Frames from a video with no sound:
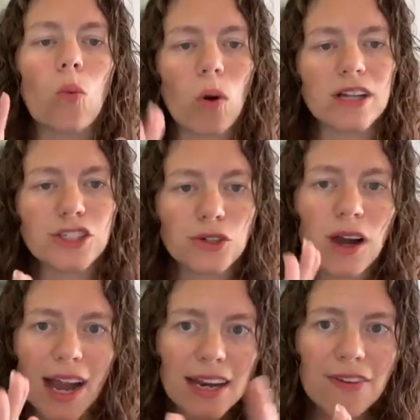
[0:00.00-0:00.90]
Once
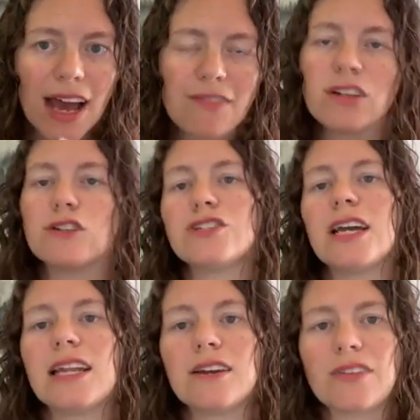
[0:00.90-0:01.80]
you kind of have an
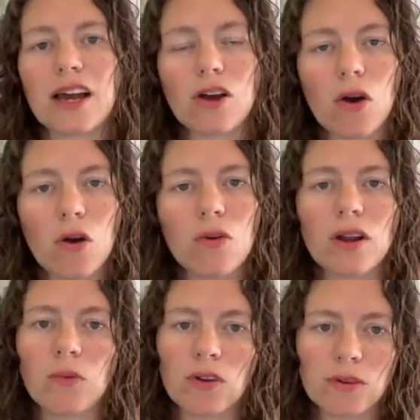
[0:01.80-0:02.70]
understanding of that
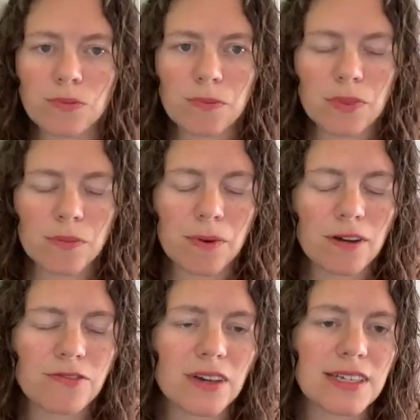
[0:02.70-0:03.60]
code and where the
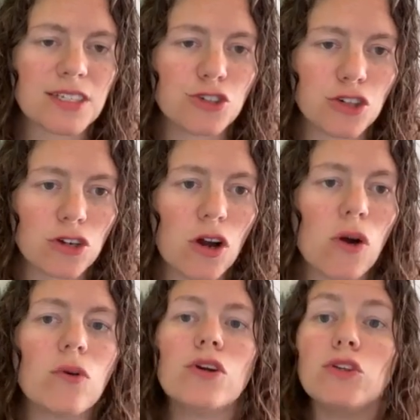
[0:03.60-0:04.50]
bug fix should
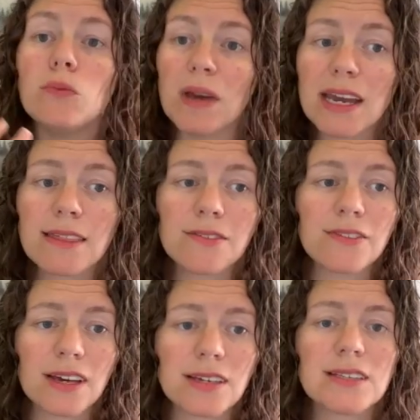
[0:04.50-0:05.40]
go, you make the
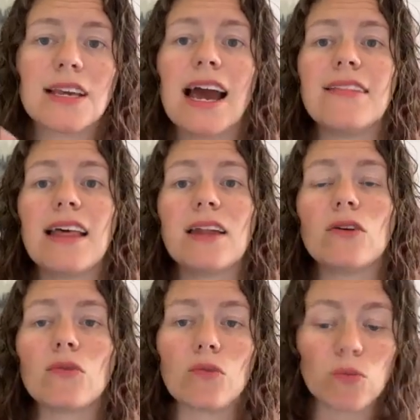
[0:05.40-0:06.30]
fix and
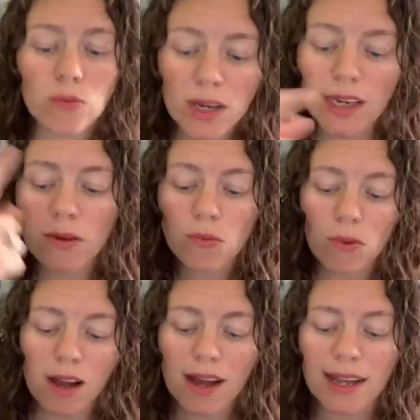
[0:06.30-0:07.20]
then
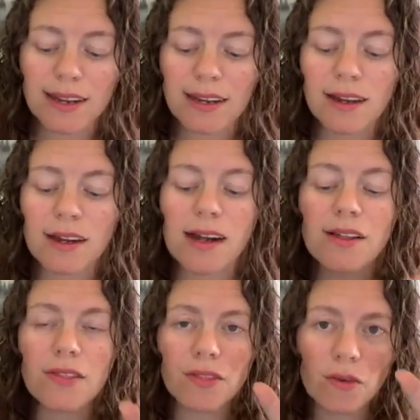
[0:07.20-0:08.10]
rerun
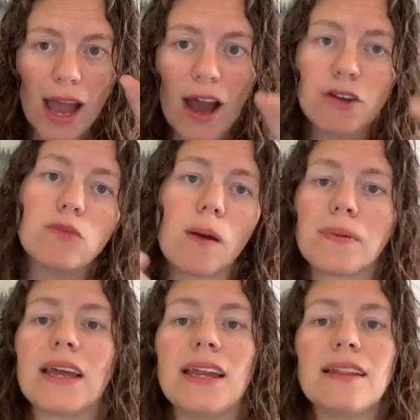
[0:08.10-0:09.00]
how you
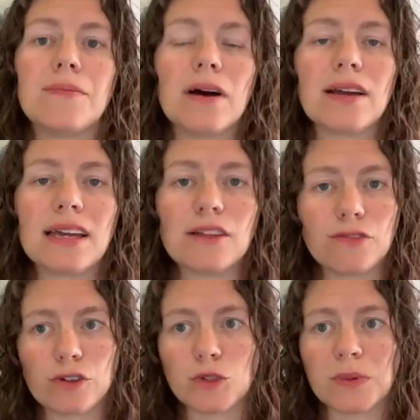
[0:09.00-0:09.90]
replicated the bug in the
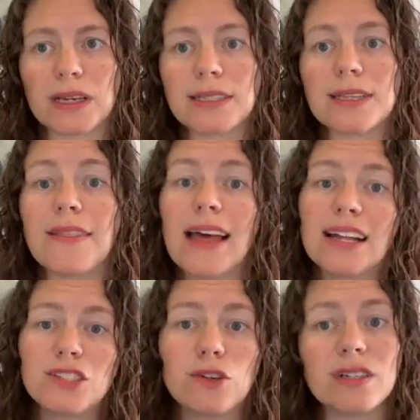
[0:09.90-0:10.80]
first place. And
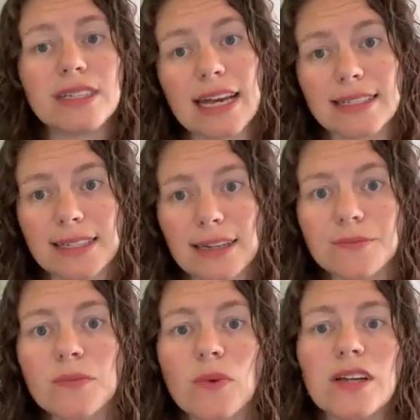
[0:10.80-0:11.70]
that's known as testing,
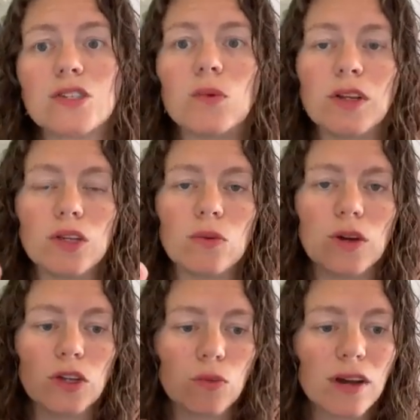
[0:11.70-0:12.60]
right? So when
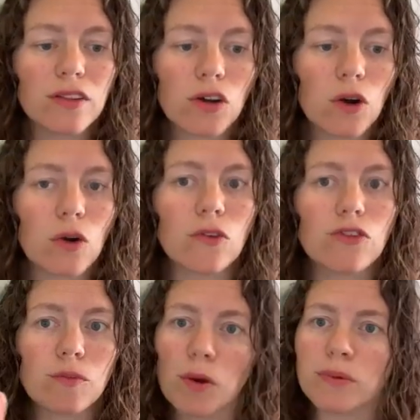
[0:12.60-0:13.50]
you run the
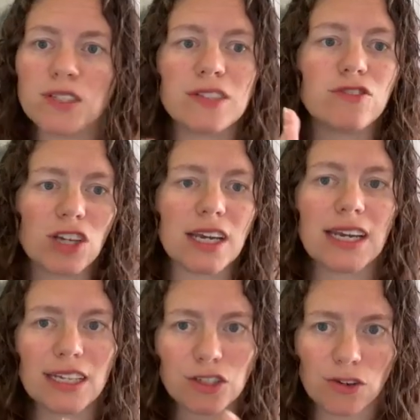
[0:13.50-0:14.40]
code for the purposes of
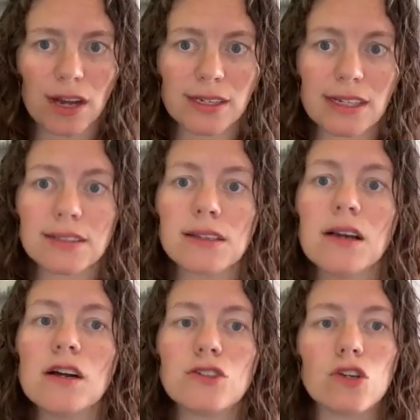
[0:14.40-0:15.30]
checking its correctness.
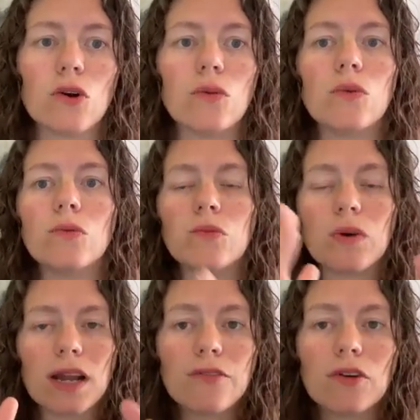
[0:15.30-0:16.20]
So
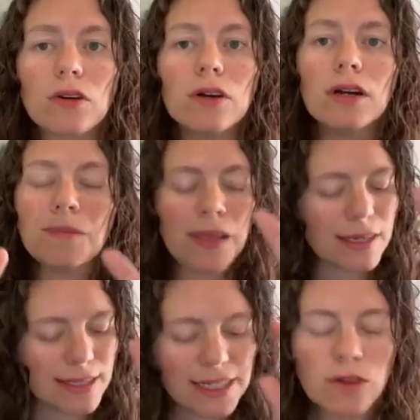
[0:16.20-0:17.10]
whatever
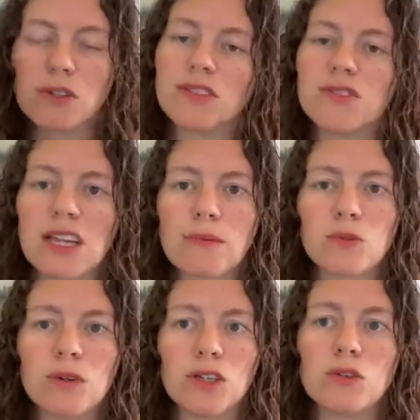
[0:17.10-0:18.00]
sequence of
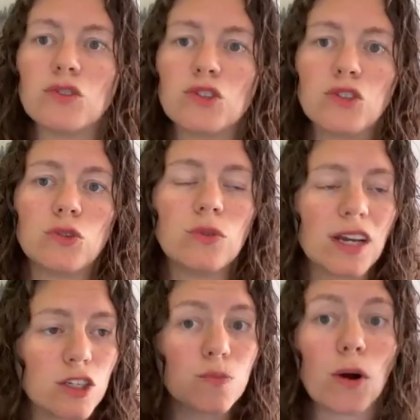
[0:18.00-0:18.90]
steps we use to
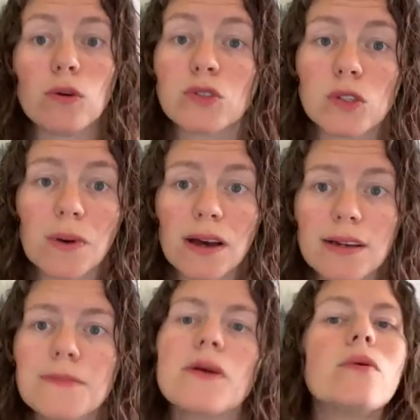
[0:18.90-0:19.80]
expose the
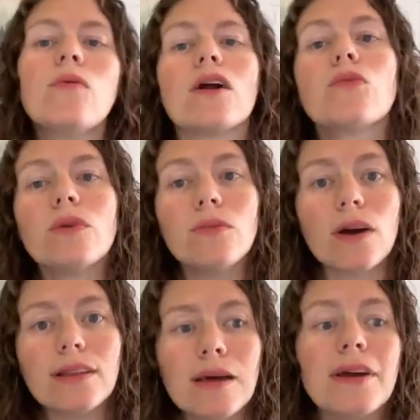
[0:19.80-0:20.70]
bug, we want to
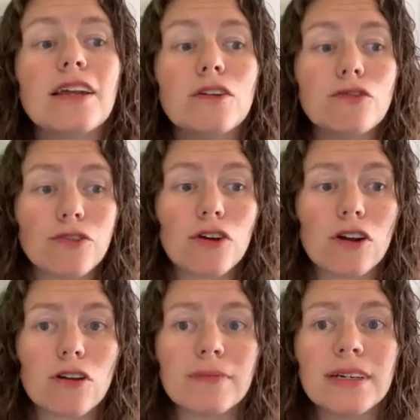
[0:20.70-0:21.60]
rerun them and
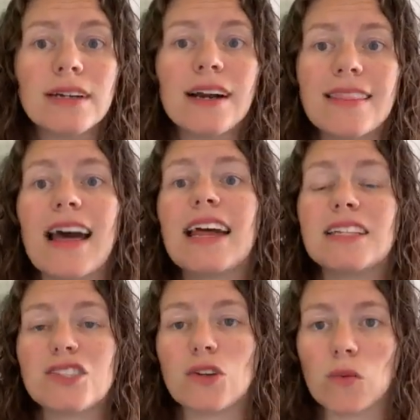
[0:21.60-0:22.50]
confirm
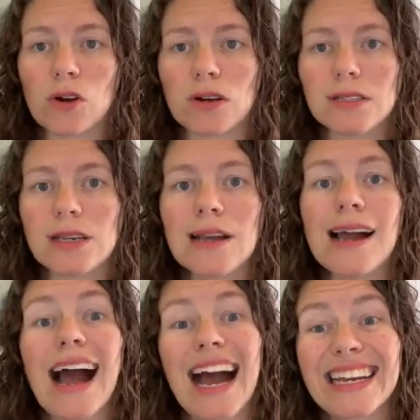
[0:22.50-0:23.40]
that it still works.
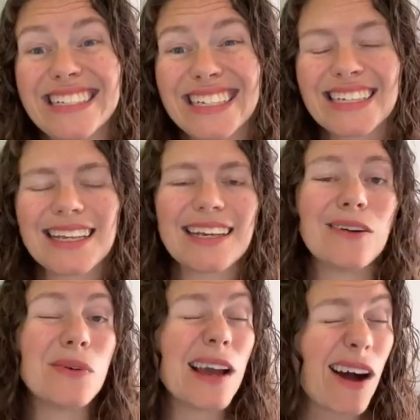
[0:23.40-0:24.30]

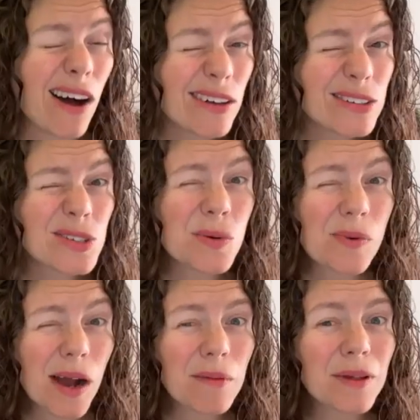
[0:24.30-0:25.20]
Ideally, we also
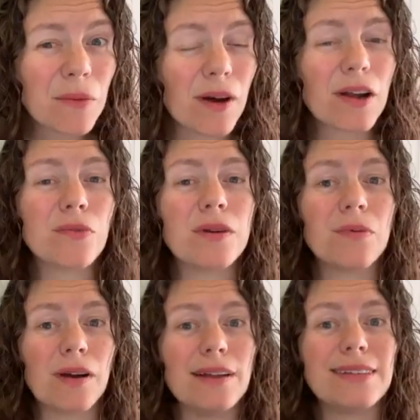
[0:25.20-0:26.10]
probably want to
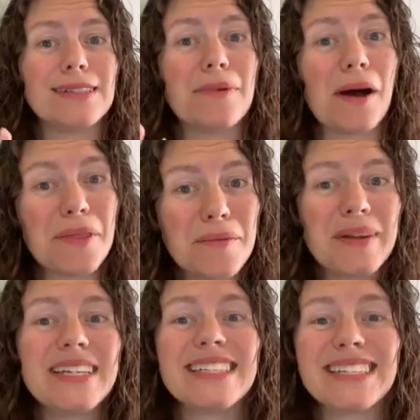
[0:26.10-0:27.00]
rerun some other
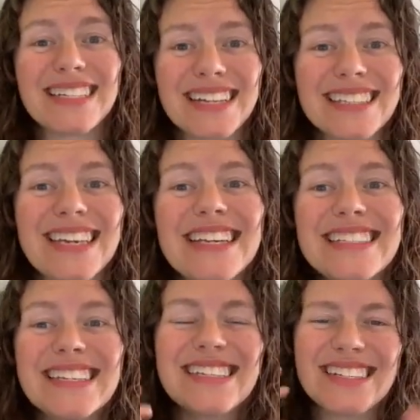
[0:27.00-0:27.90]
basic test
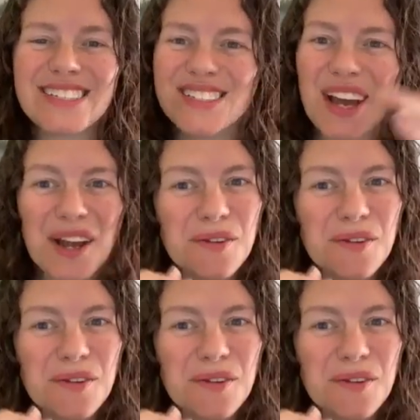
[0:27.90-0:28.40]
cases and just